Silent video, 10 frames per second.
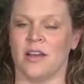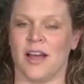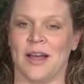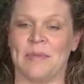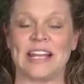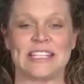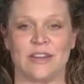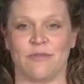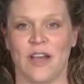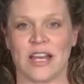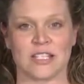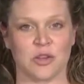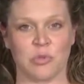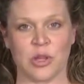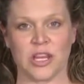identified as
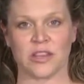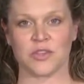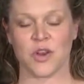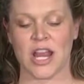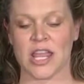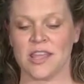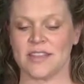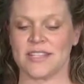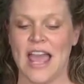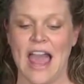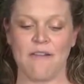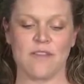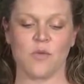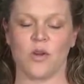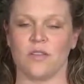completing the training is
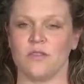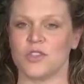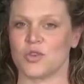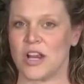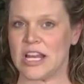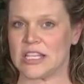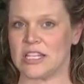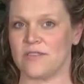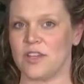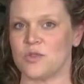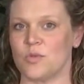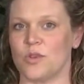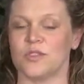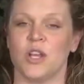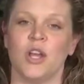having one of those trained
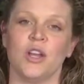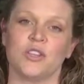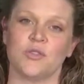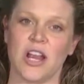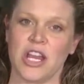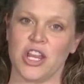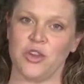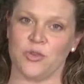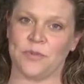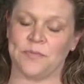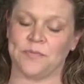individuals train you.